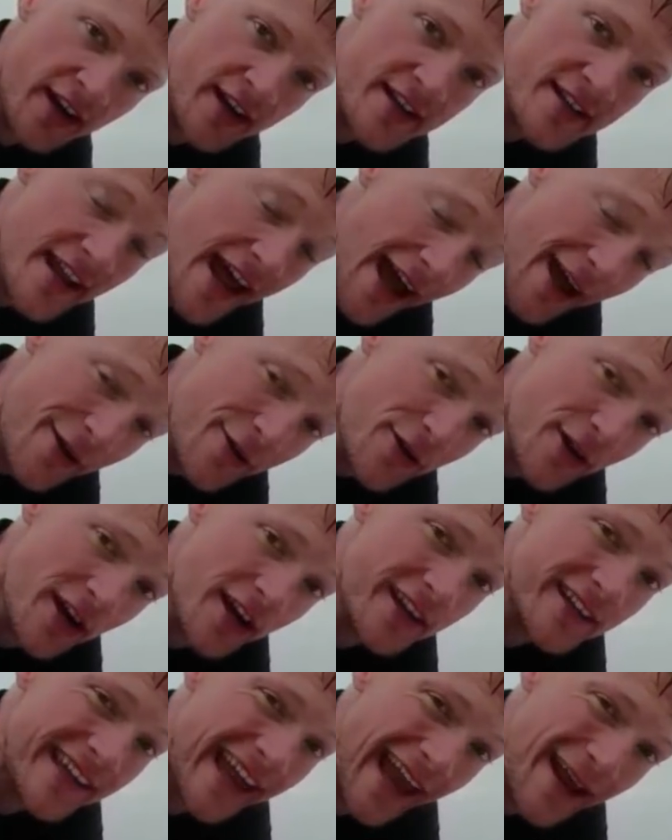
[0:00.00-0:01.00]
Now
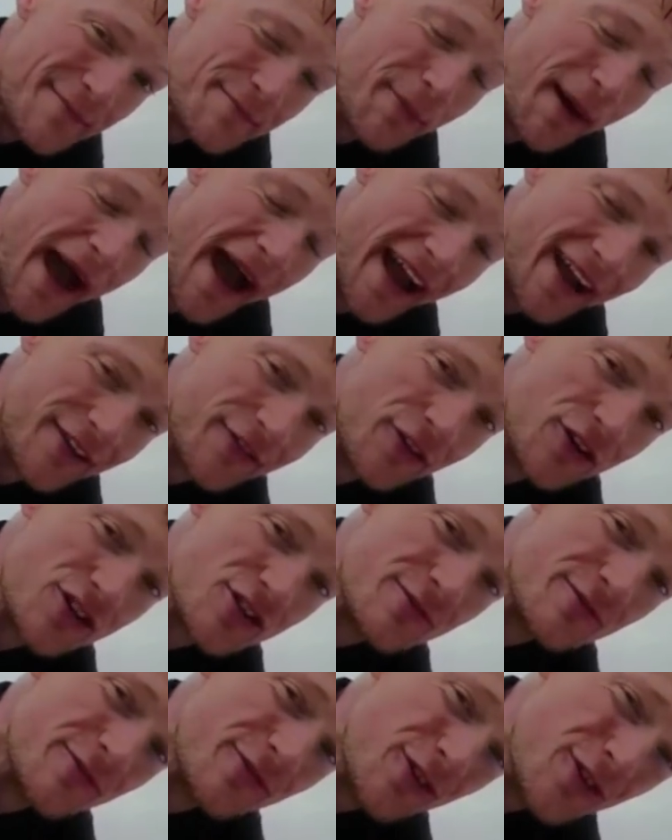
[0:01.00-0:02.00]
getting back for
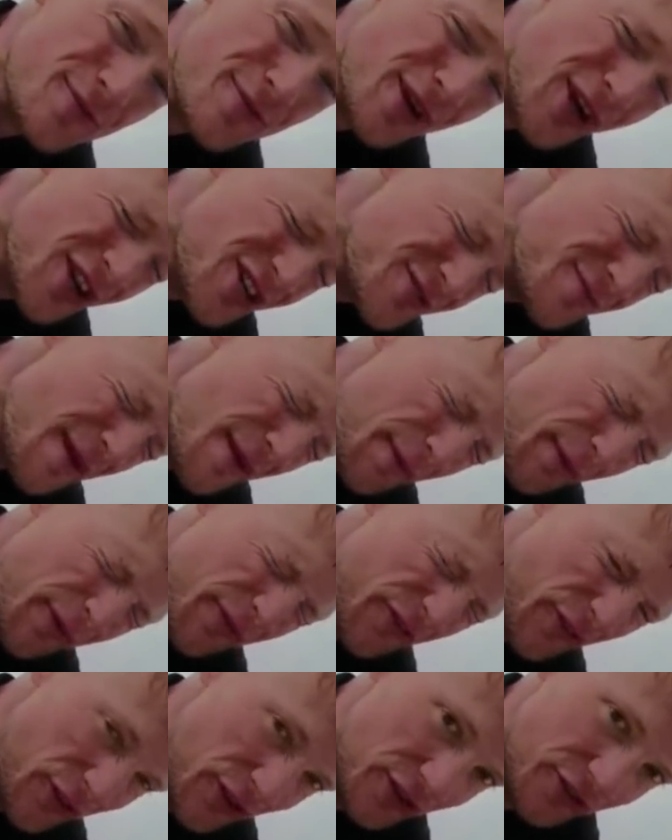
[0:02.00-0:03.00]
some food, because remember,
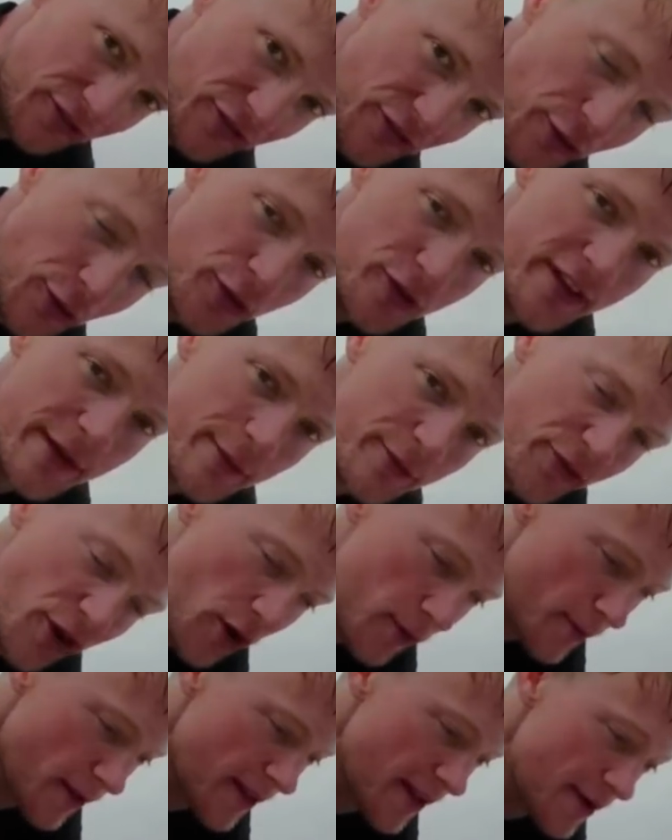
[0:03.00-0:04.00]
food is fuel, and then we'll talk
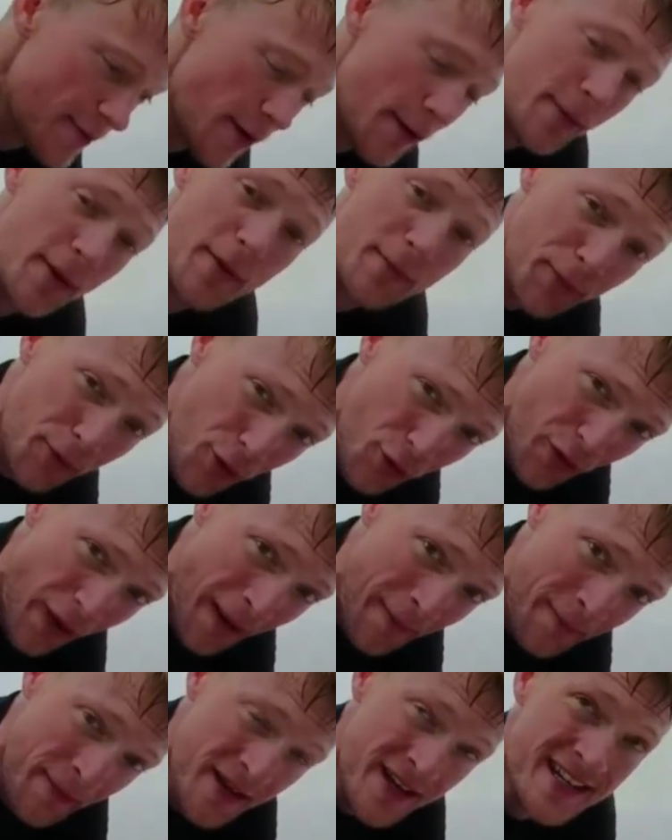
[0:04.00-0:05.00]
about a little bit about the program.
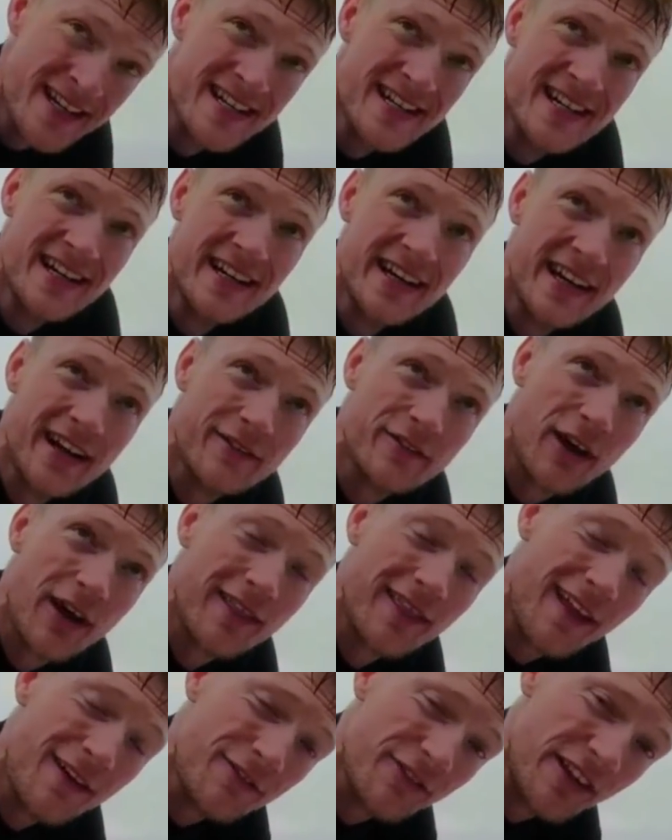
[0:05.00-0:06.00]
And I've got a
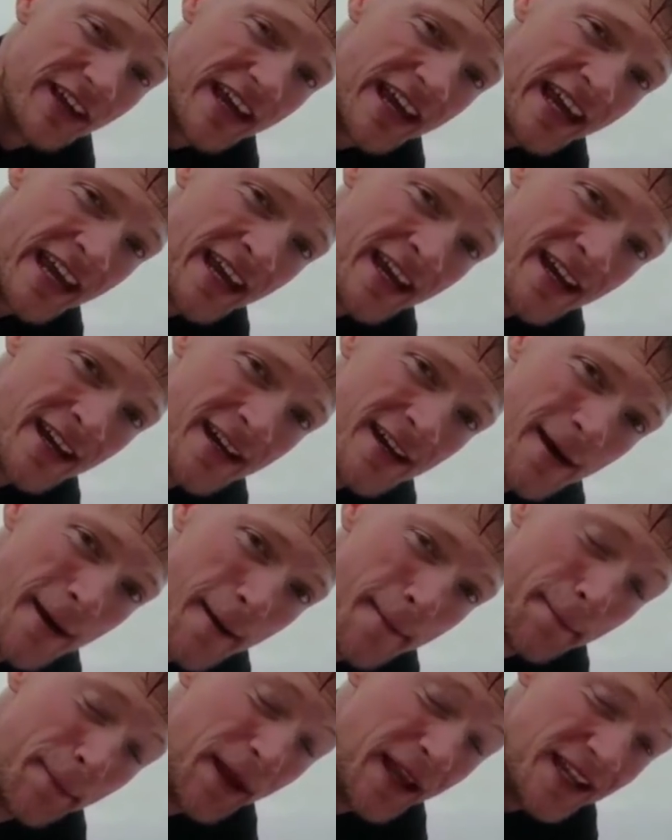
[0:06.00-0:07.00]
lovely
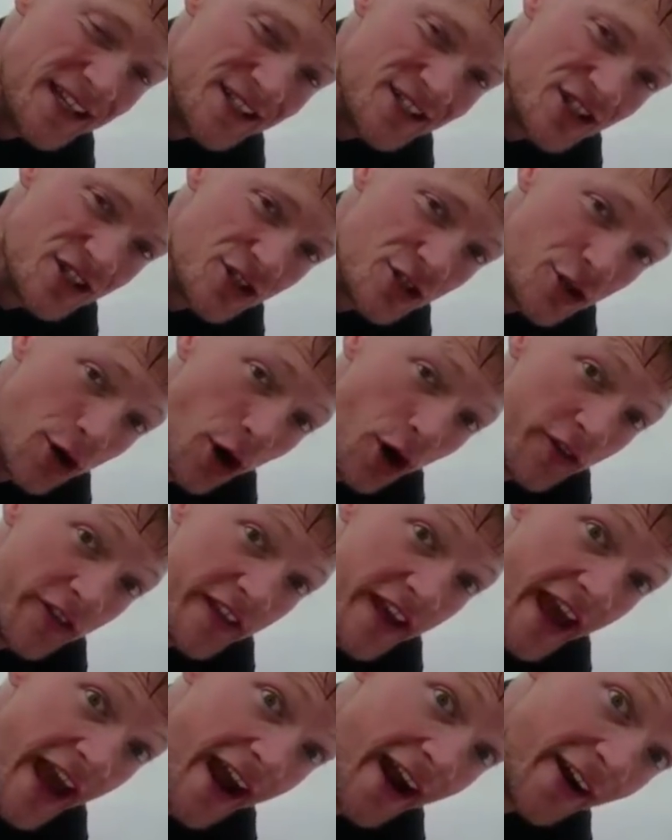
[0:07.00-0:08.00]
piece to do on
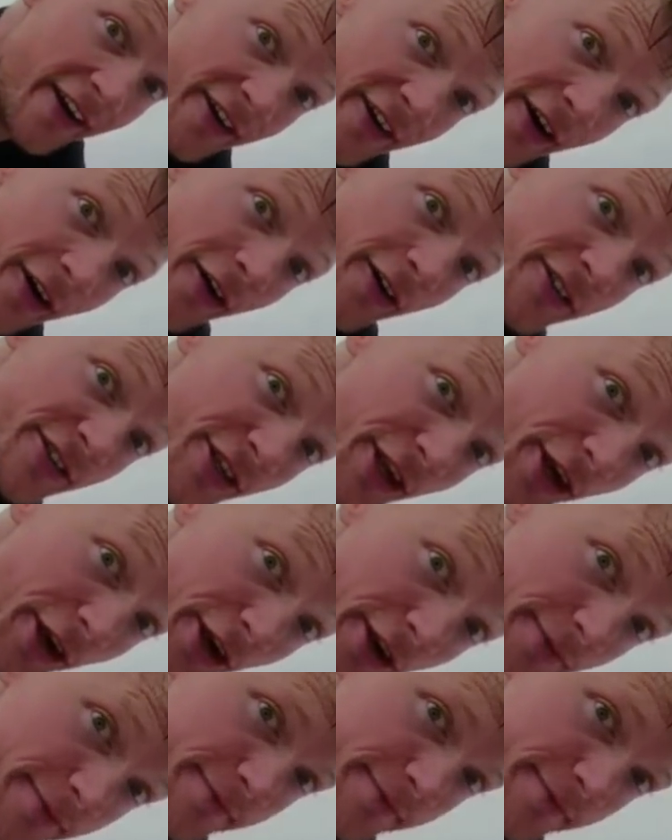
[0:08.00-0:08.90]
the air called you.